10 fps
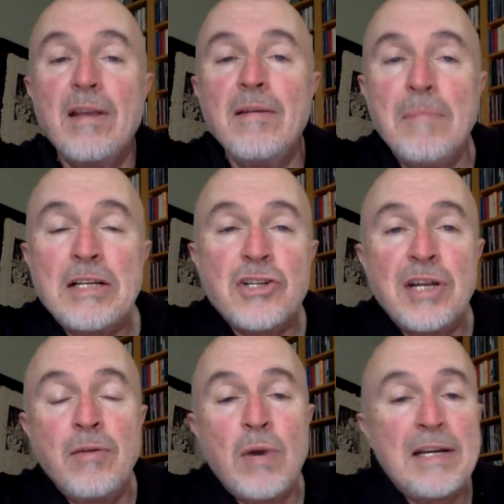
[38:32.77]

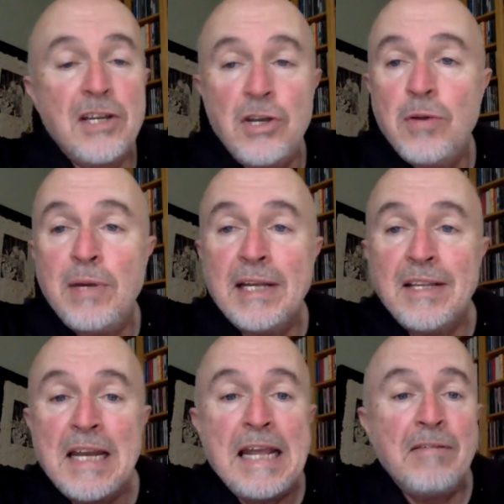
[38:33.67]
mentioning Wendy Newey in
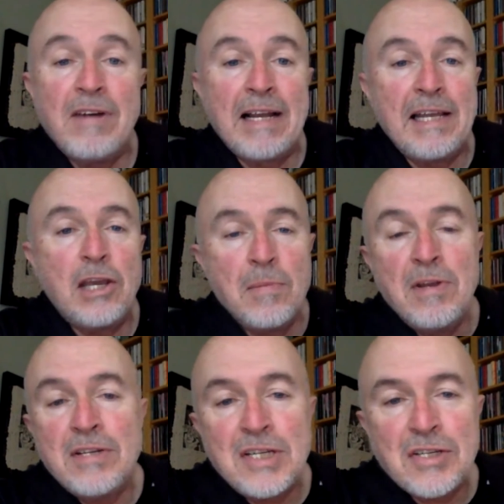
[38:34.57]
the Neen Valley
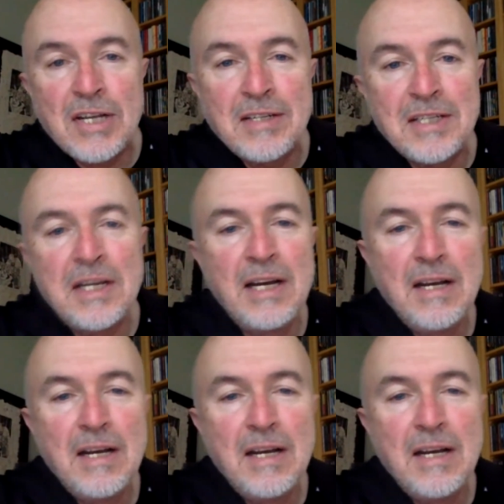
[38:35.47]
Community Centre.